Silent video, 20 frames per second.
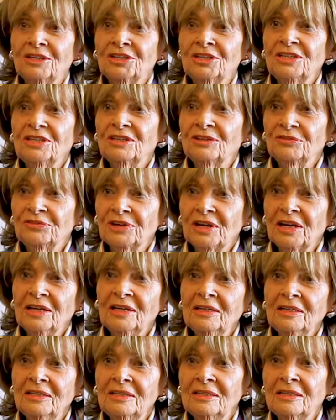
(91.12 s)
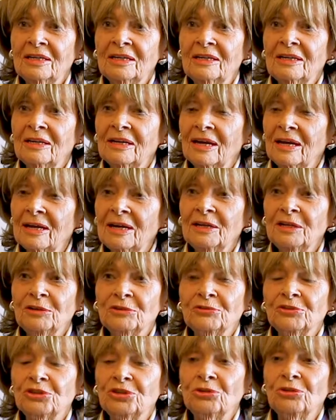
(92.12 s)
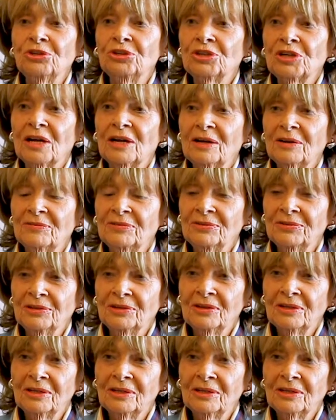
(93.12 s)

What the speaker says: She's a friend and ally of Jewish life.